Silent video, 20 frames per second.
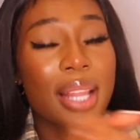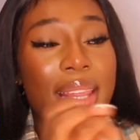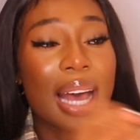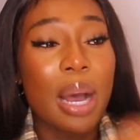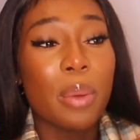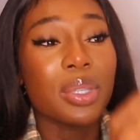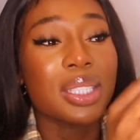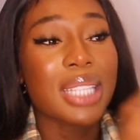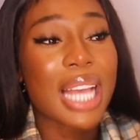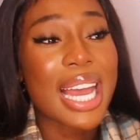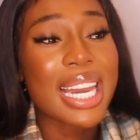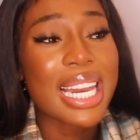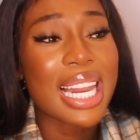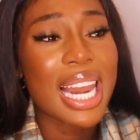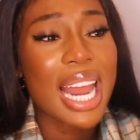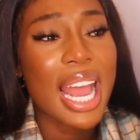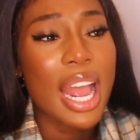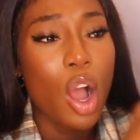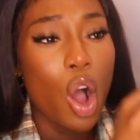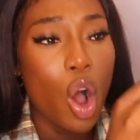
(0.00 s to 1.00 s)

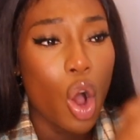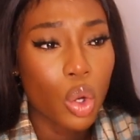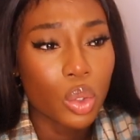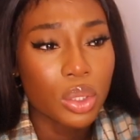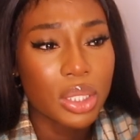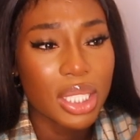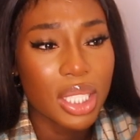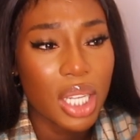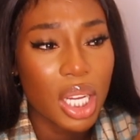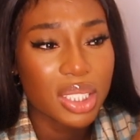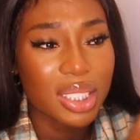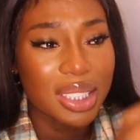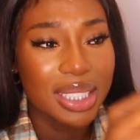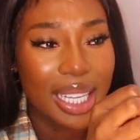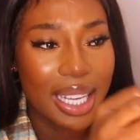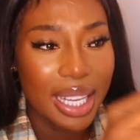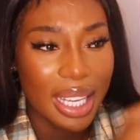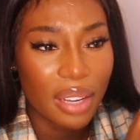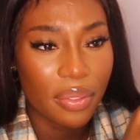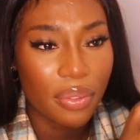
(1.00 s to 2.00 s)
like holding us
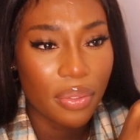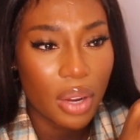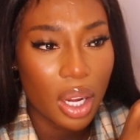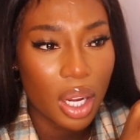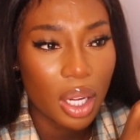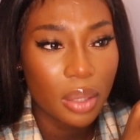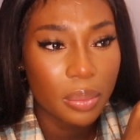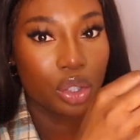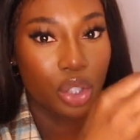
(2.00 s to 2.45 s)
together.